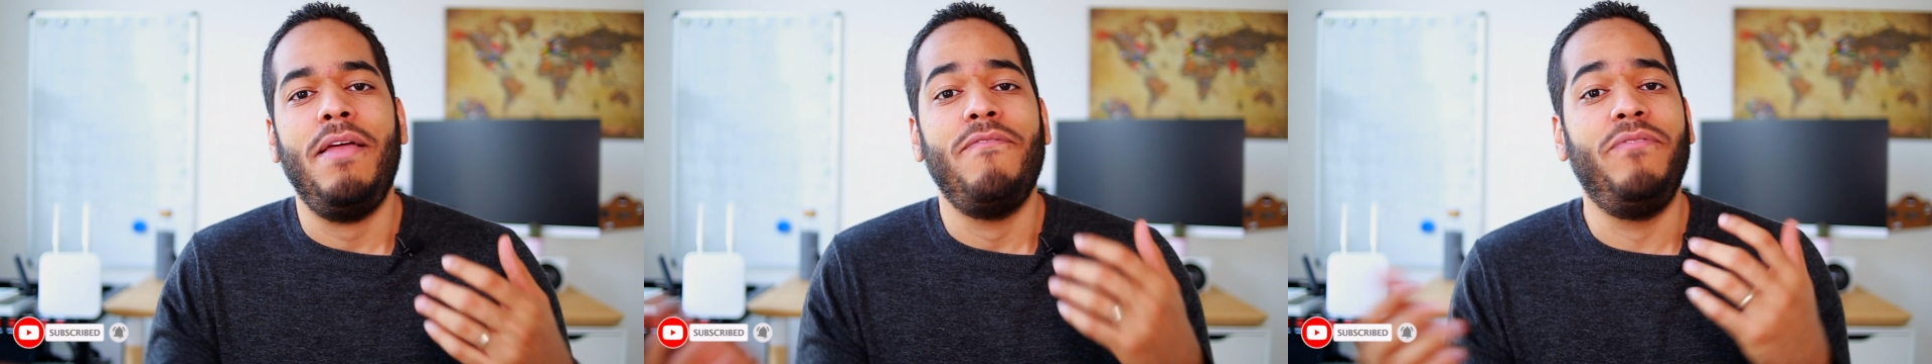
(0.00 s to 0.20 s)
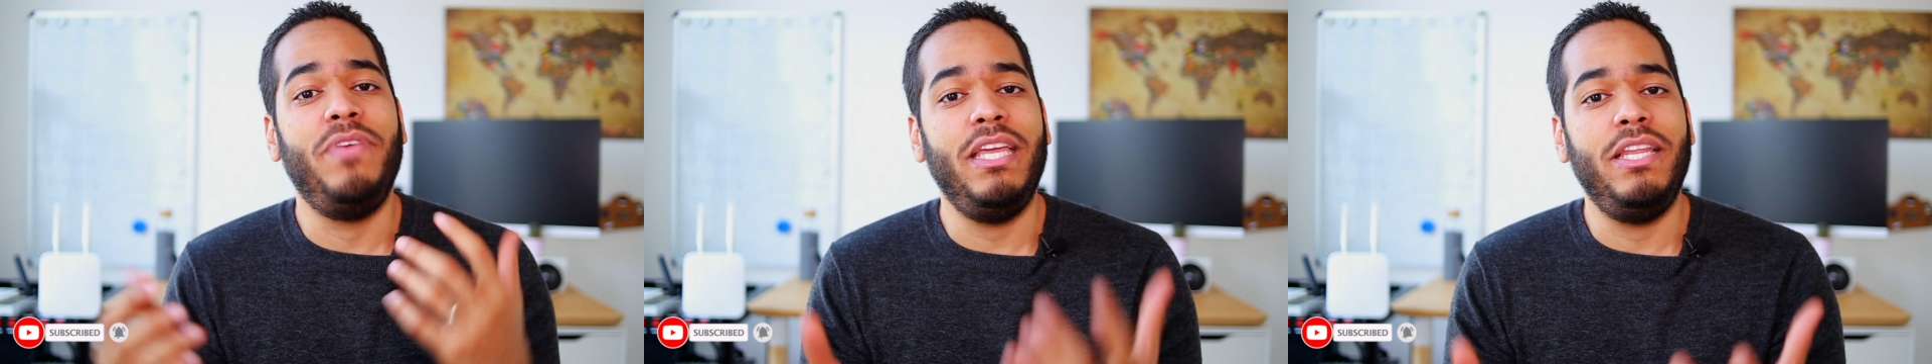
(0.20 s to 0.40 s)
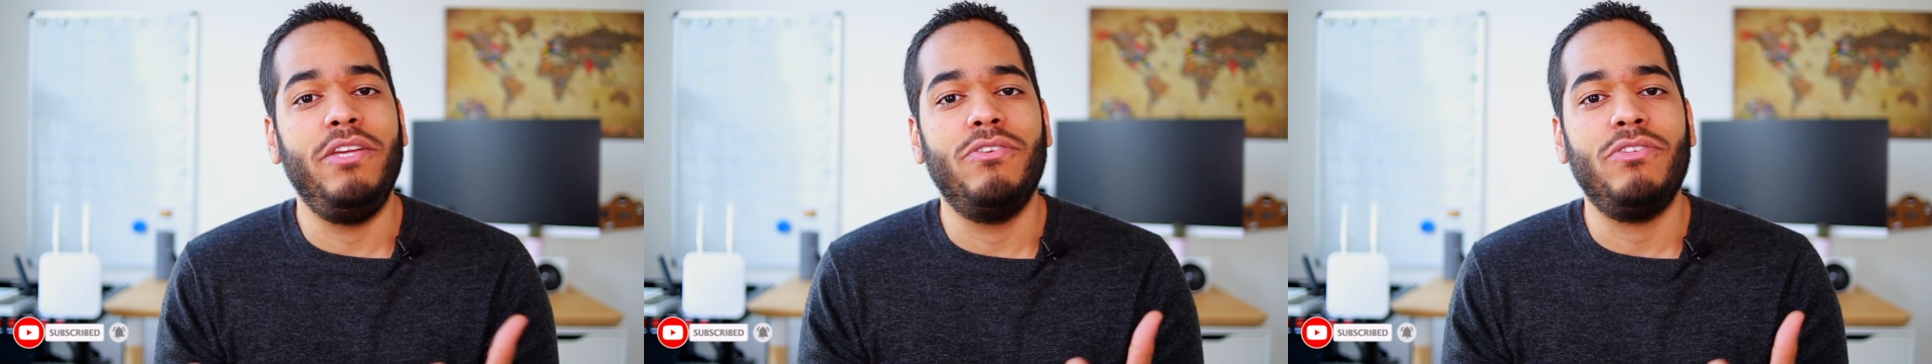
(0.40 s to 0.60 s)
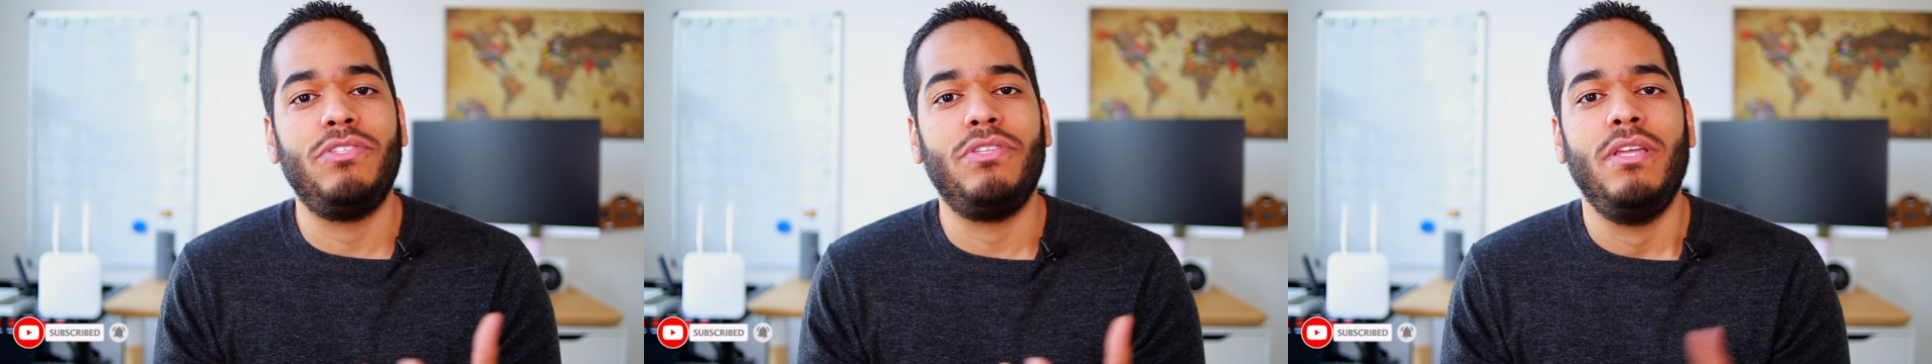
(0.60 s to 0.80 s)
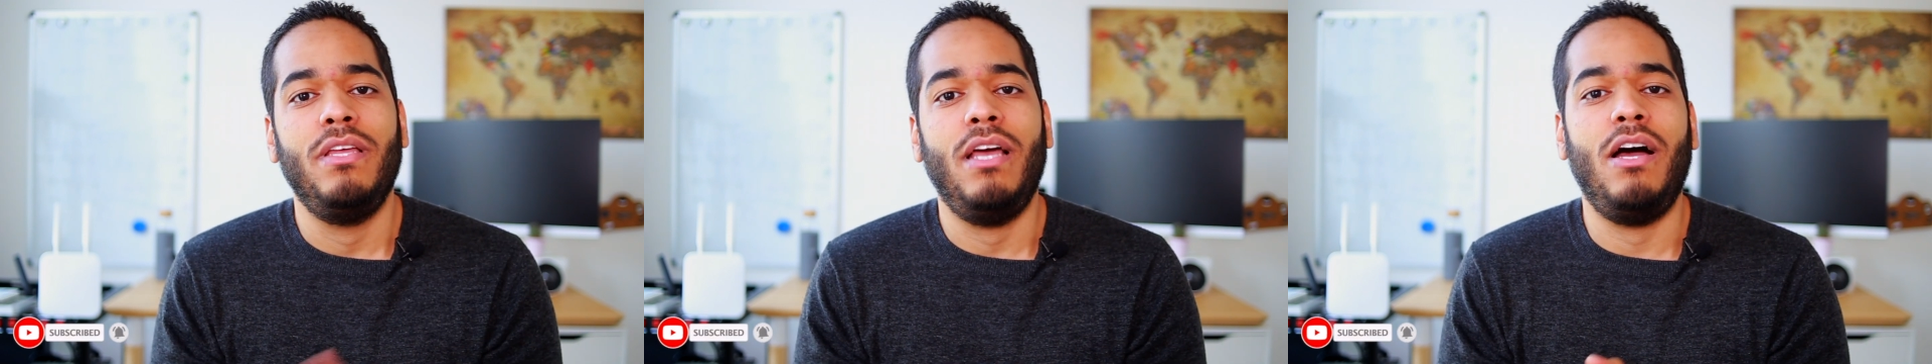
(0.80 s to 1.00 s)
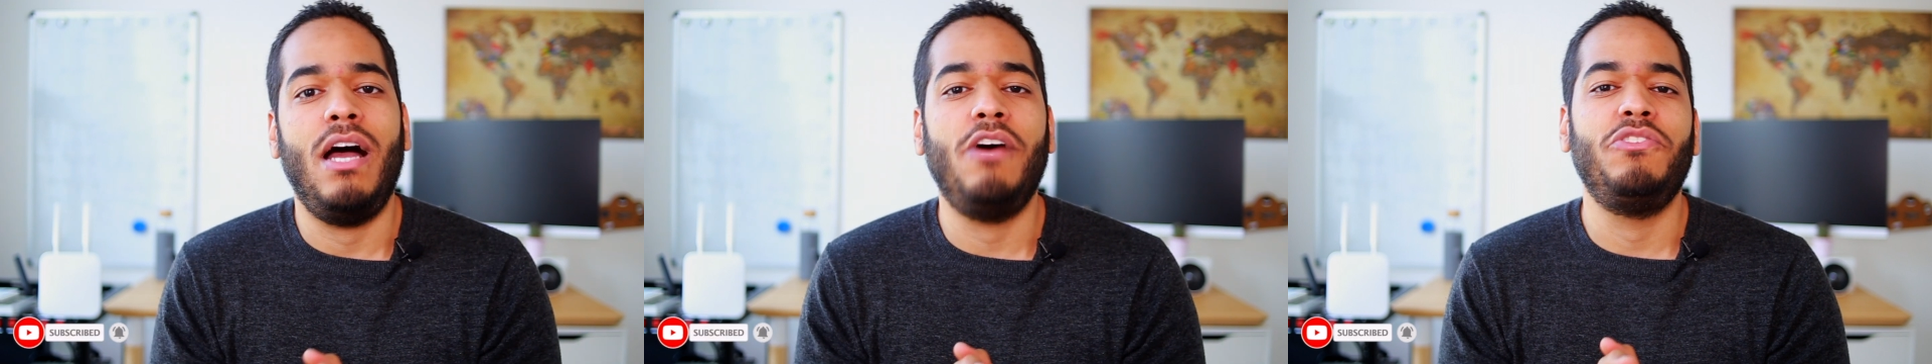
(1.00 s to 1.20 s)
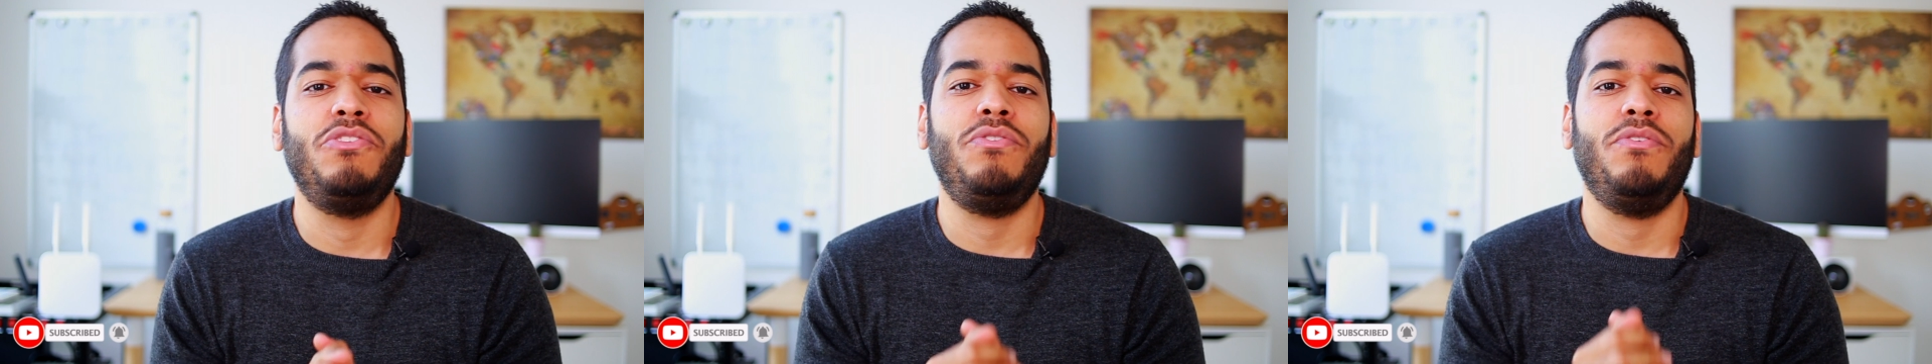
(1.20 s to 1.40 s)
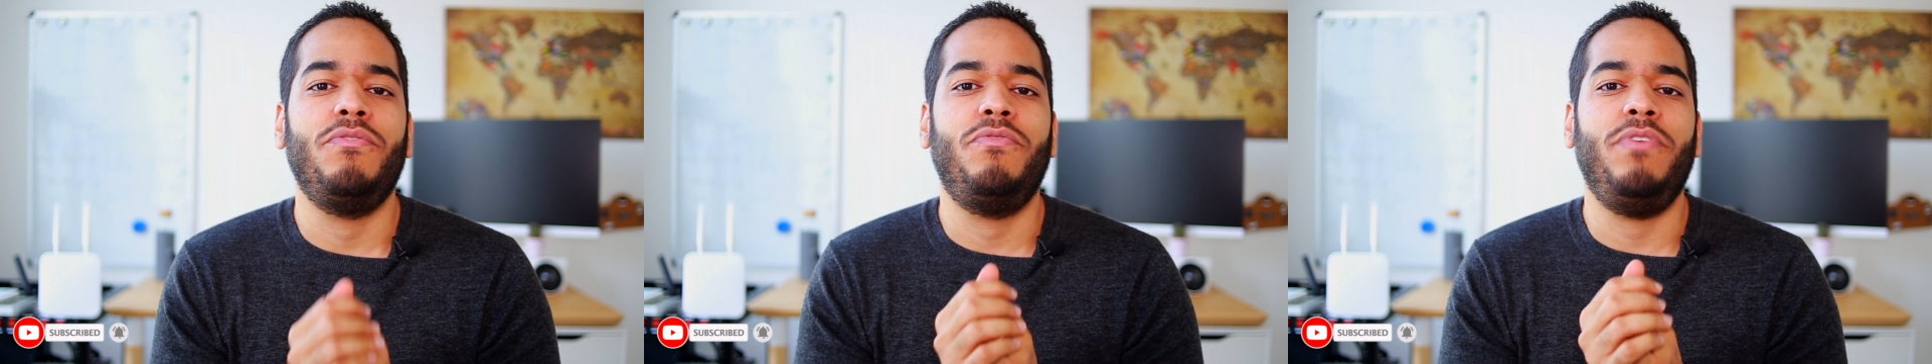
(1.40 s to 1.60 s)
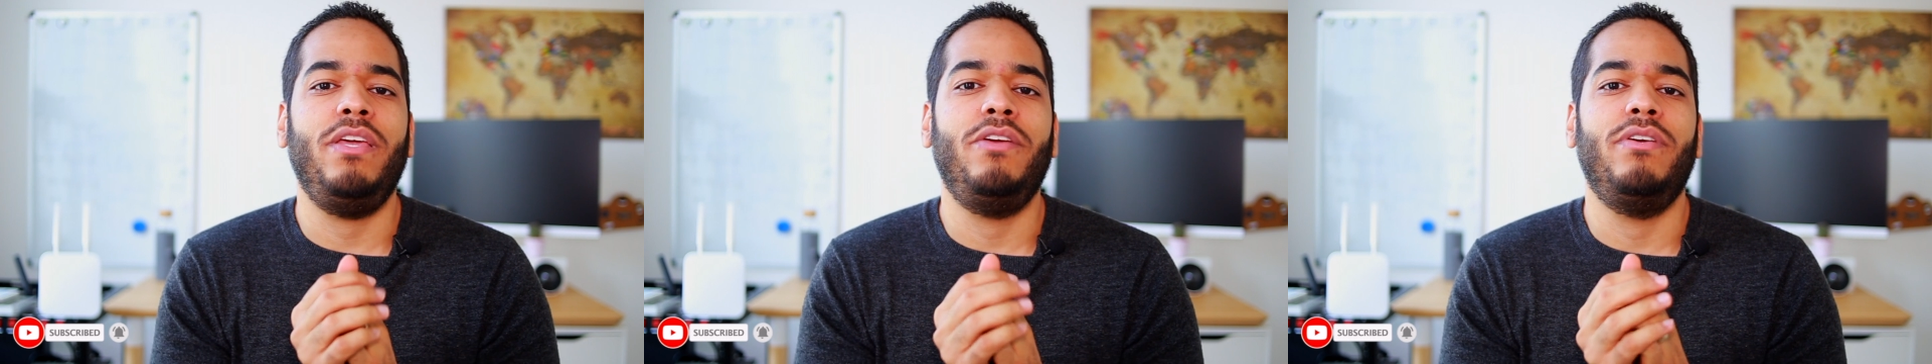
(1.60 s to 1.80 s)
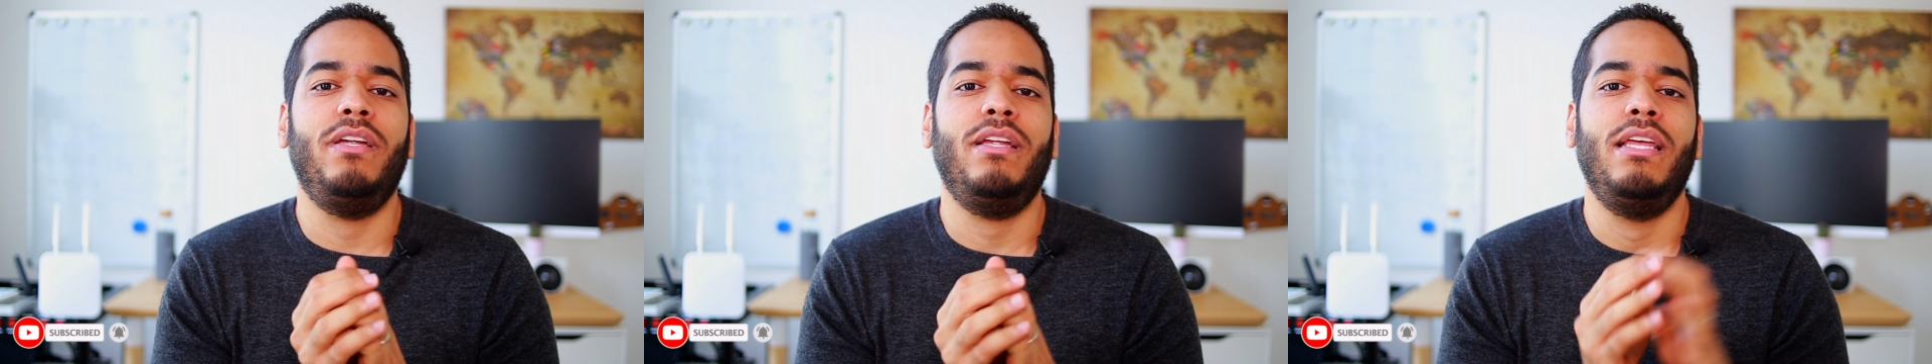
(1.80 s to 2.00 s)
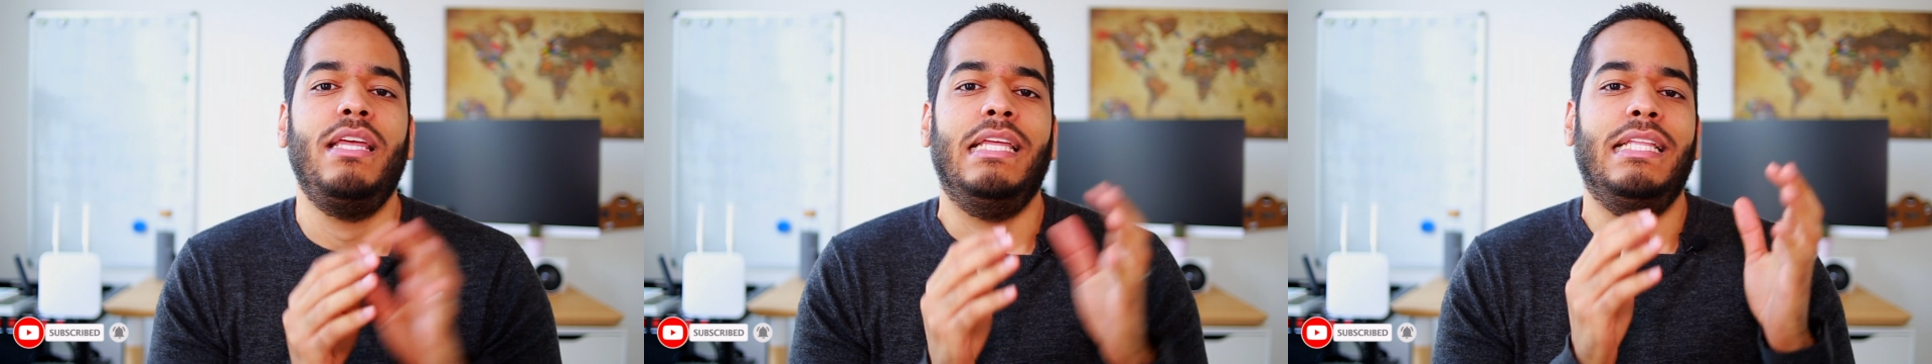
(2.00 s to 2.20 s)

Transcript: videos on how to configure